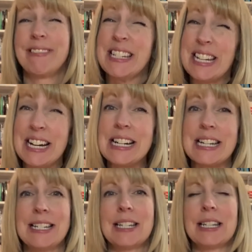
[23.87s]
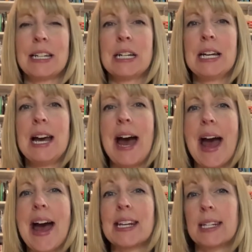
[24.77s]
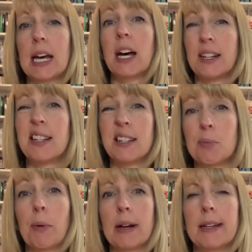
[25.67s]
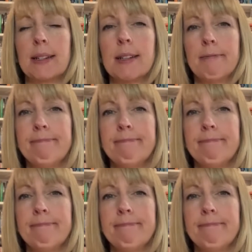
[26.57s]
tired and uninspired.